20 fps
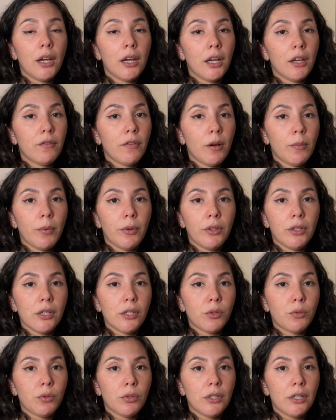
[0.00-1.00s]
give up on
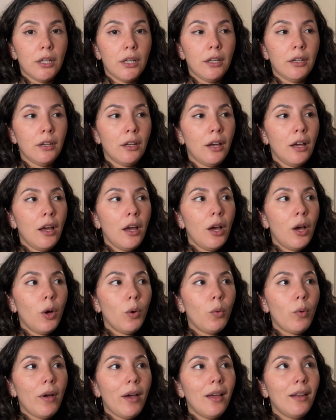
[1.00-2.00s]
this routine,
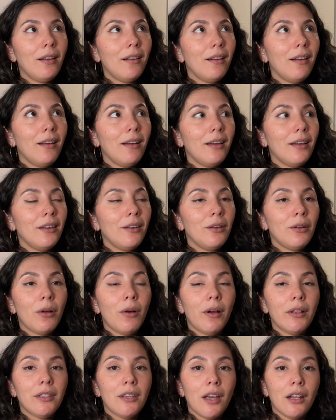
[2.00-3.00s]
when, you know,
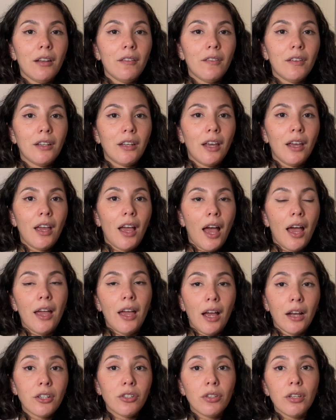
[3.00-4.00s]
at the end of the day I
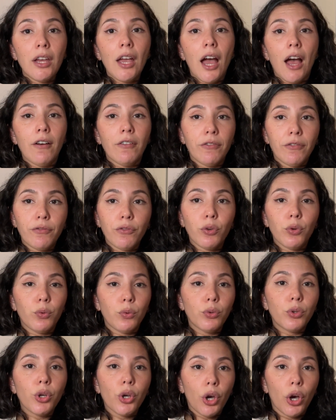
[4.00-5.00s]
actually have
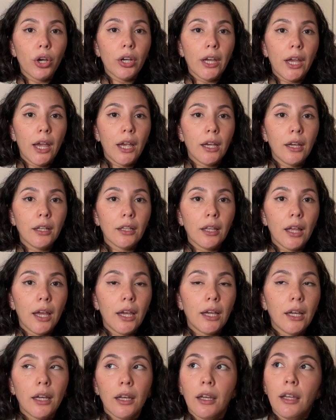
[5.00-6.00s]
food cooking.
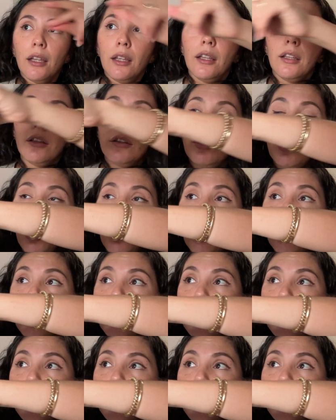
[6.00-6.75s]
Like, no,